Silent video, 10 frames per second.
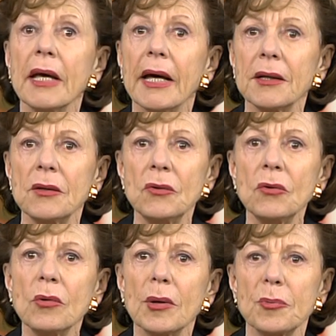and a
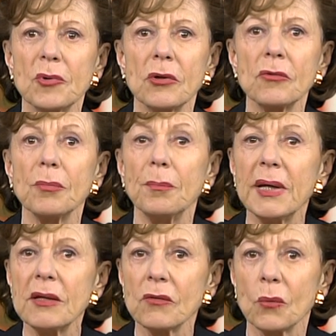new approach
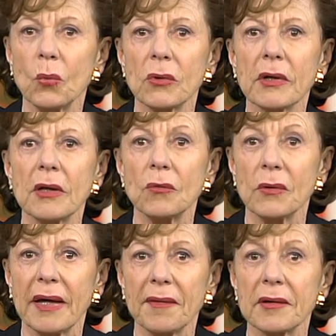based on working
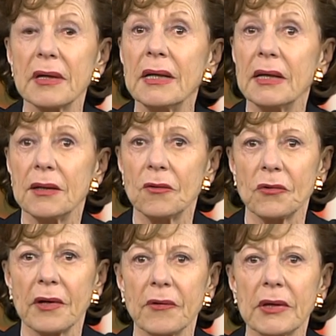together in the
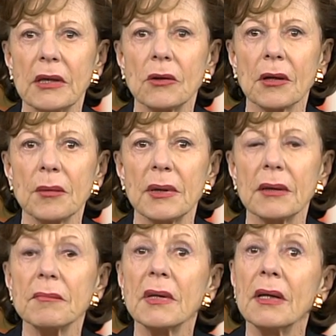sharing economy.
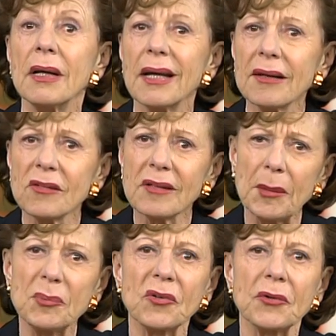Let's
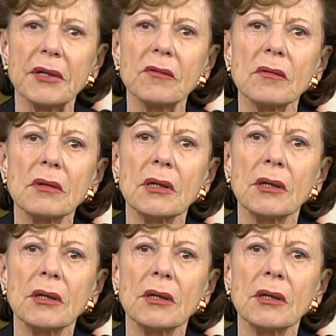capture it.